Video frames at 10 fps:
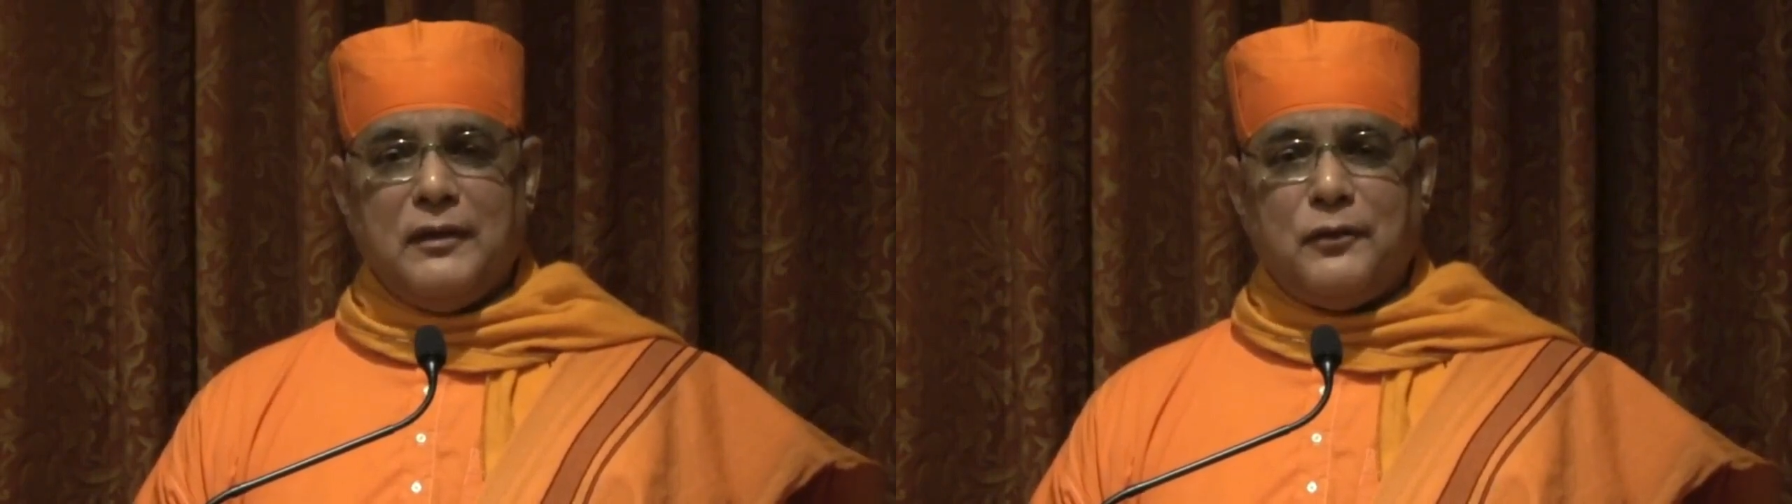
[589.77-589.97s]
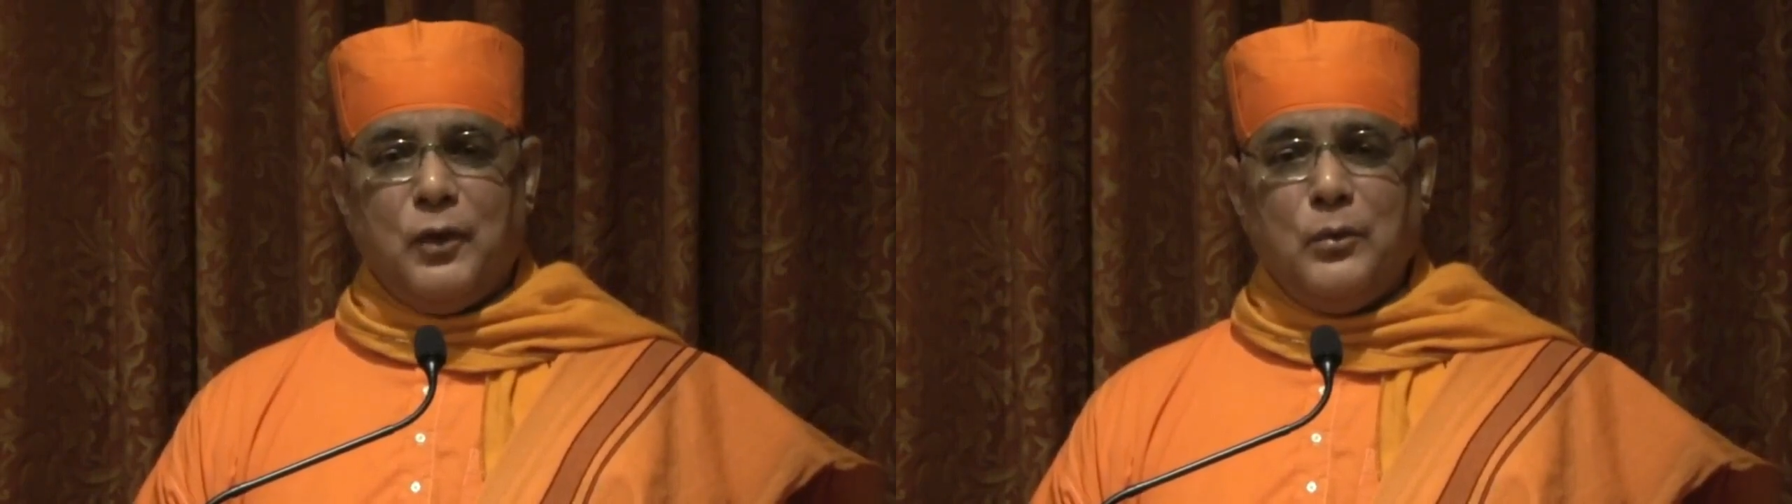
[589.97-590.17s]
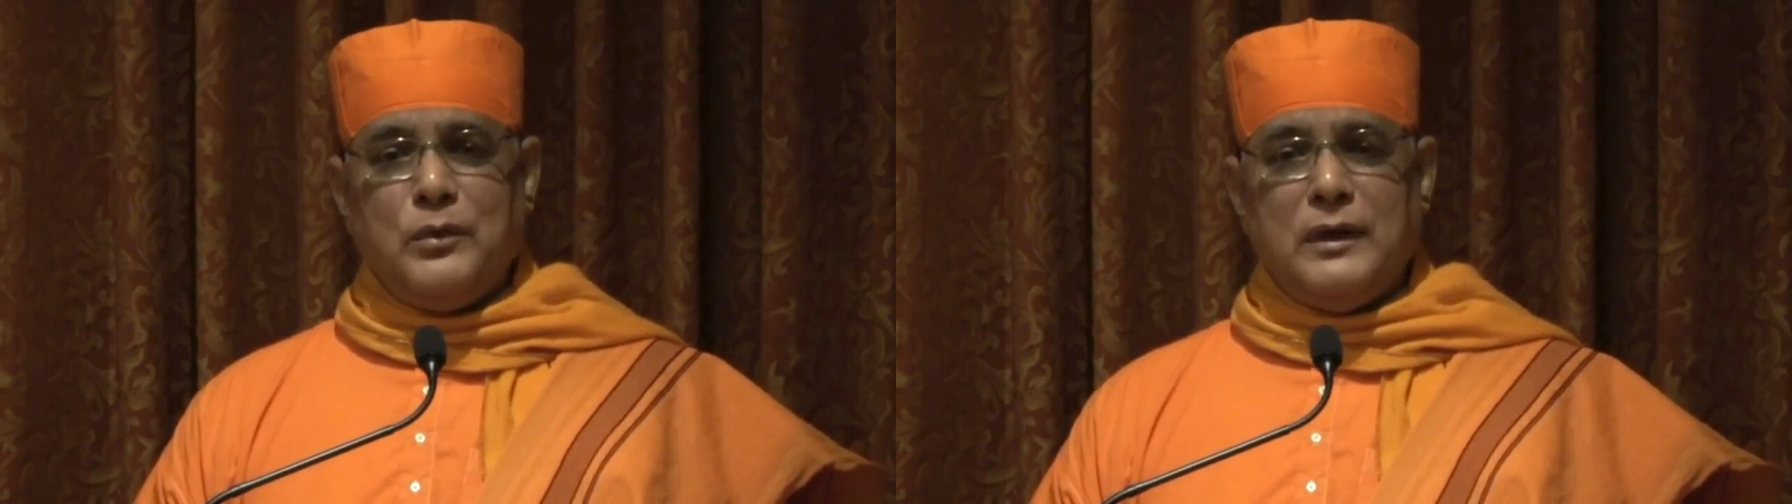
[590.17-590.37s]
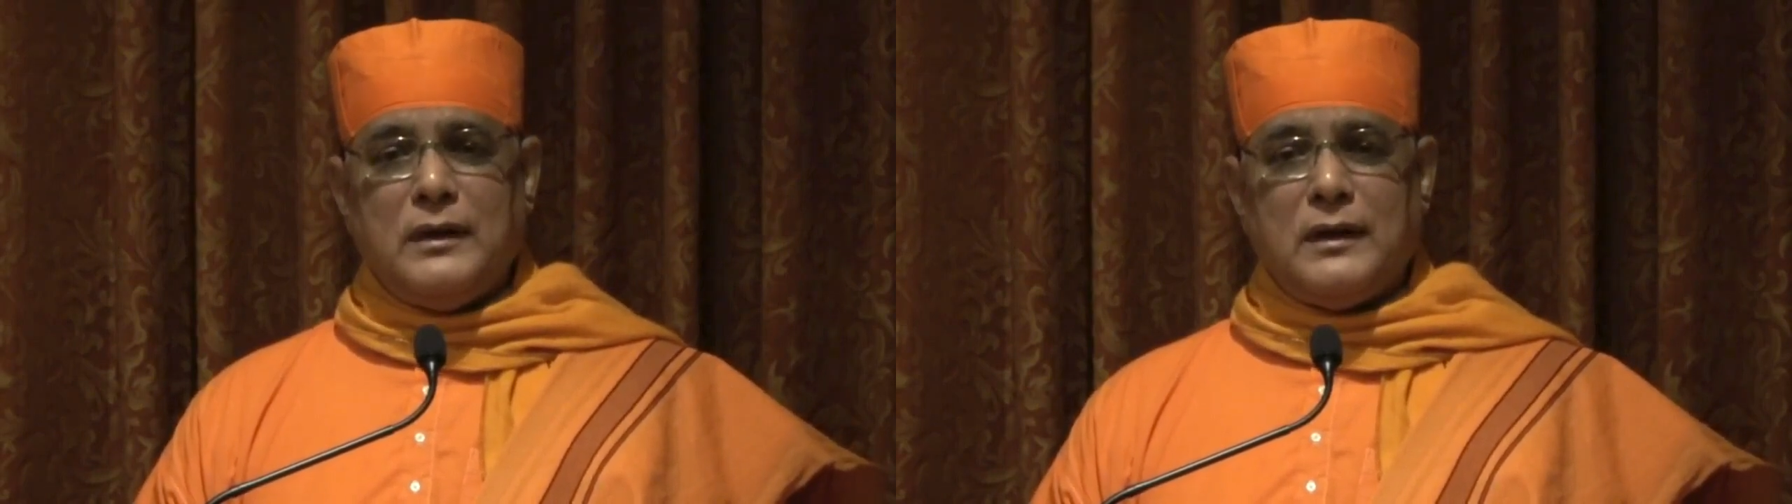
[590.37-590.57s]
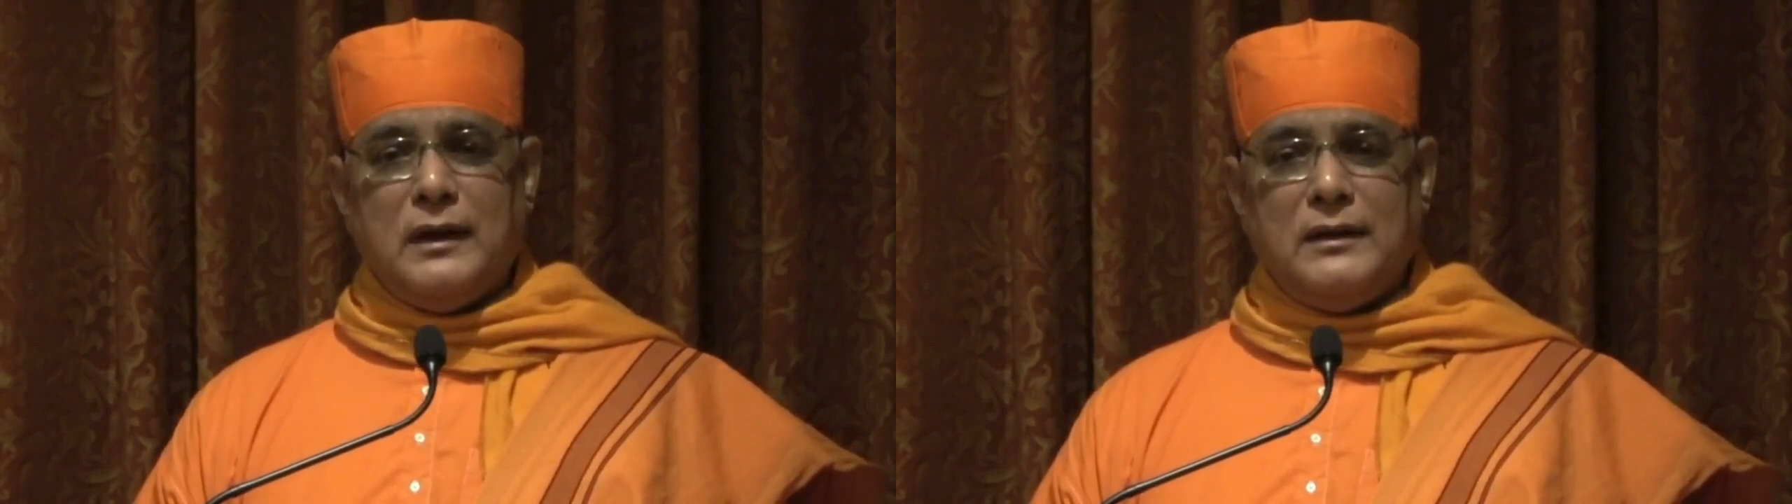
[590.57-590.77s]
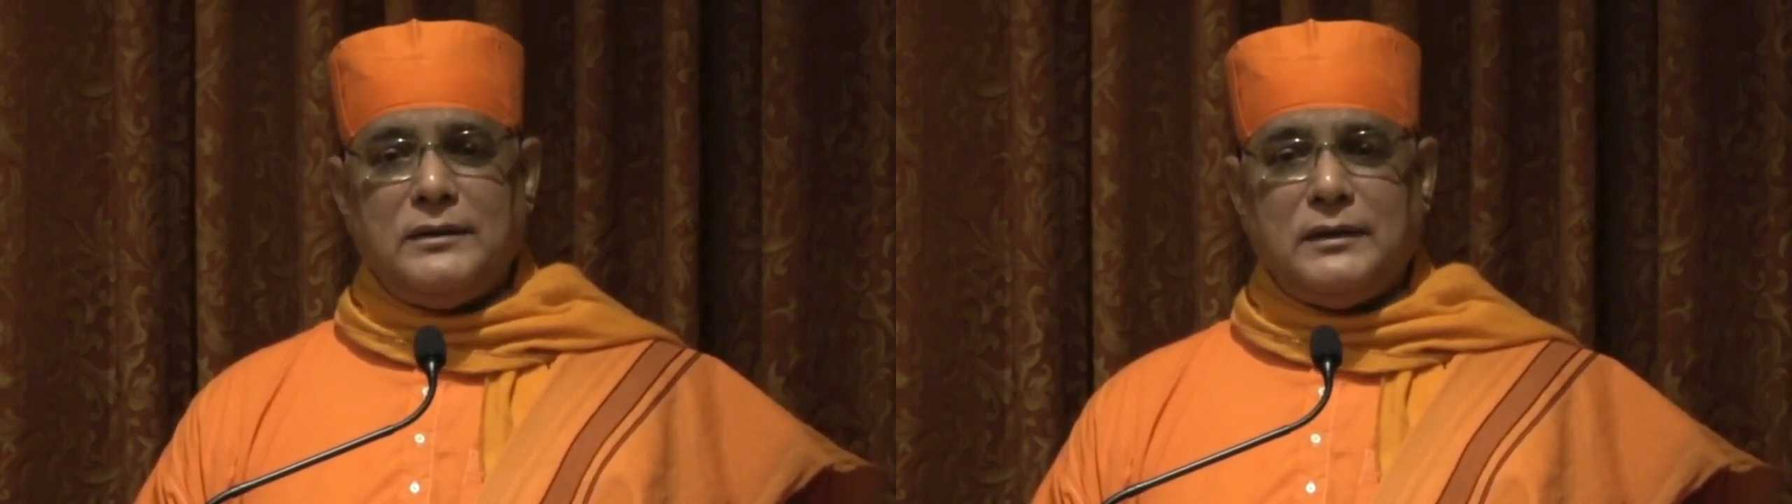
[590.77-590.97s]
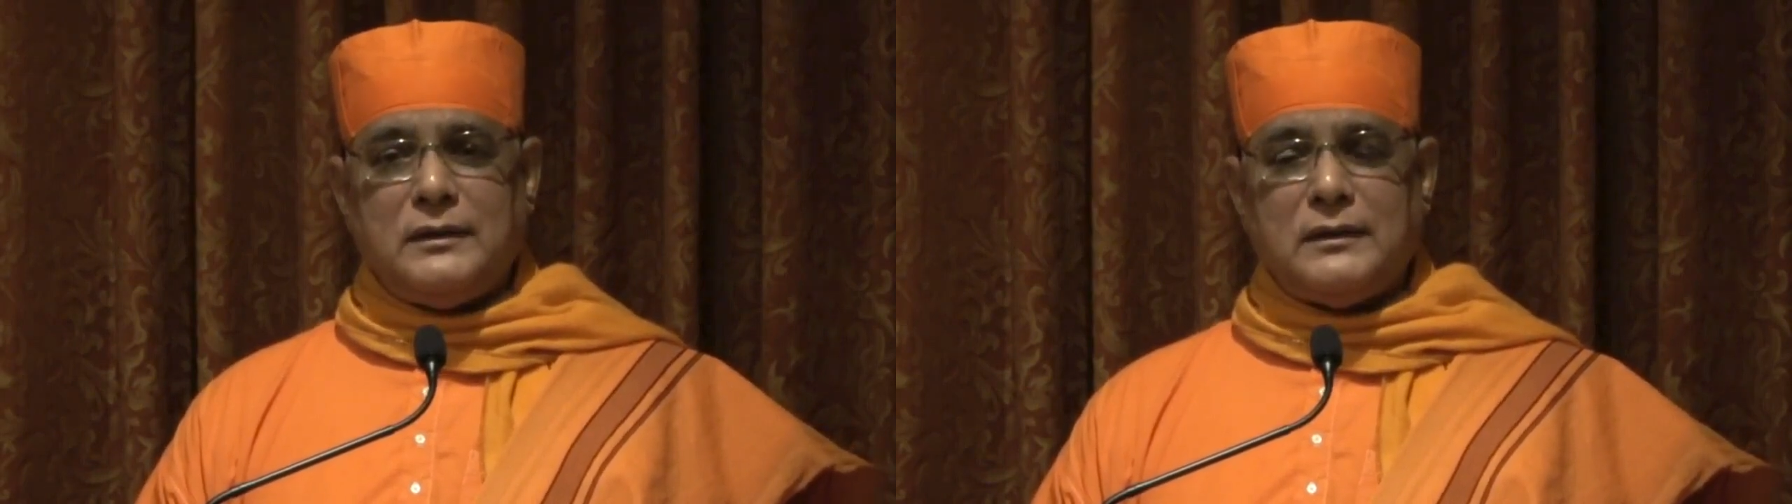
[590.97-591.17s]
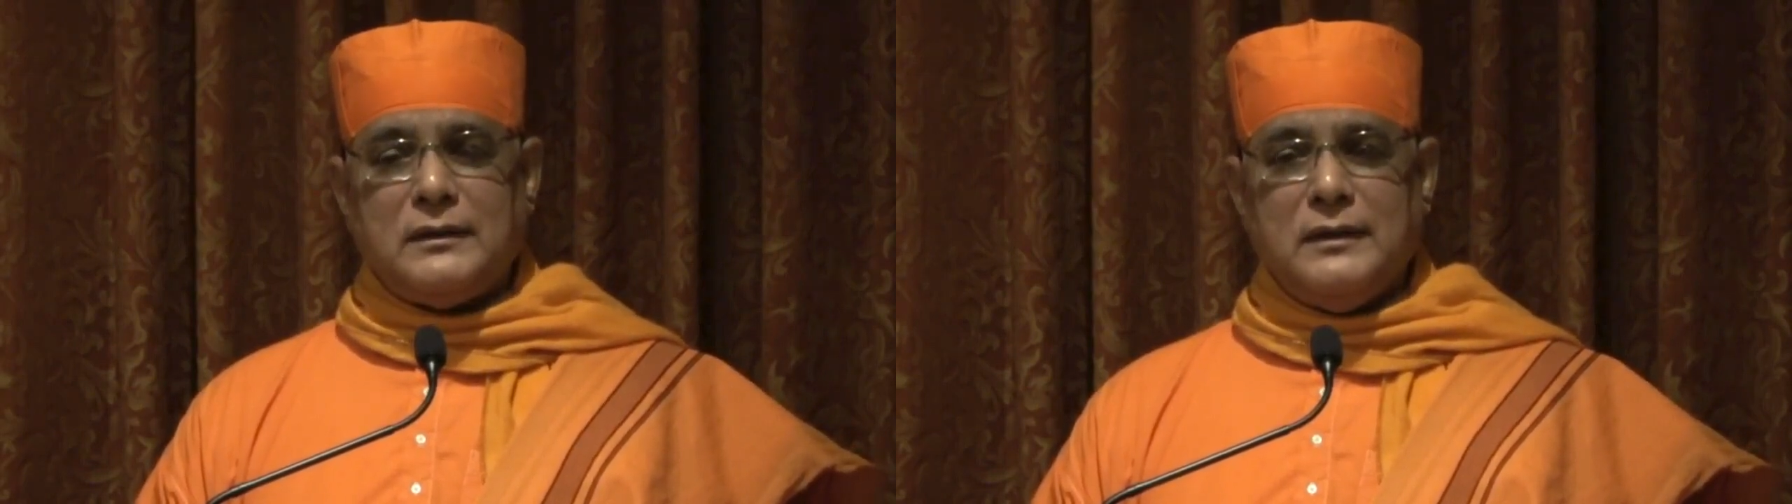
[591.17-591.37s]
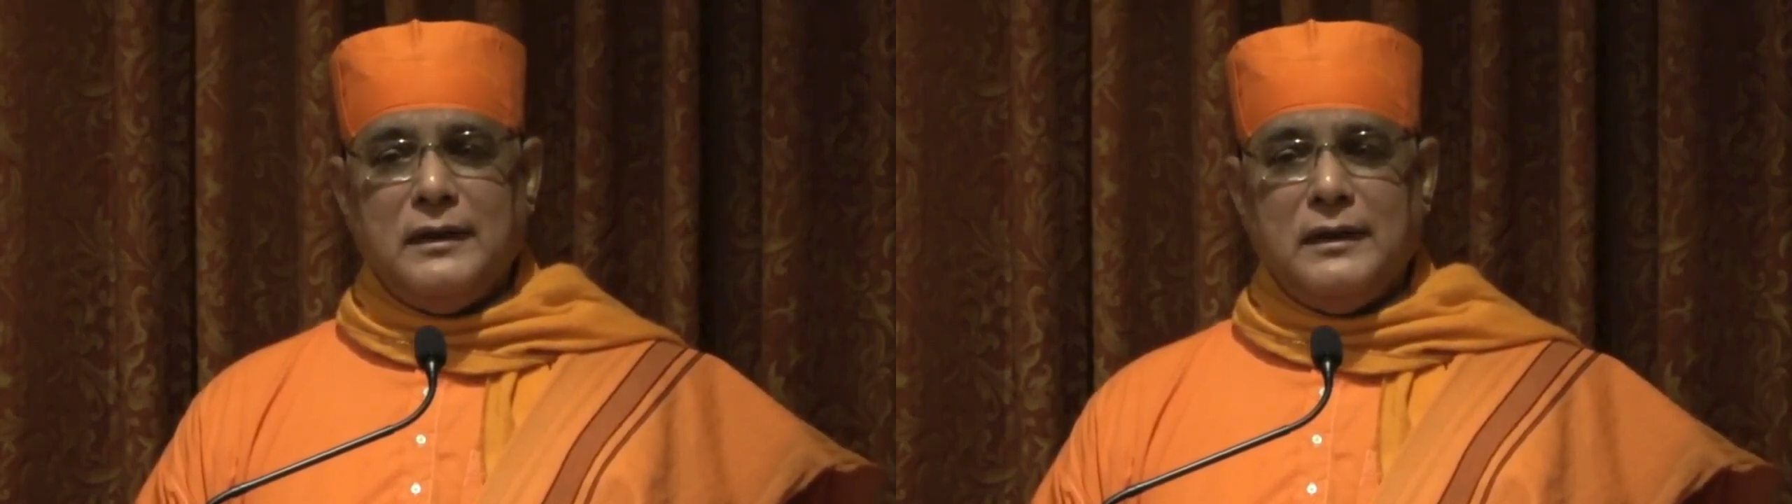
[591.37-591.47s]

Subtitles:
founded a religion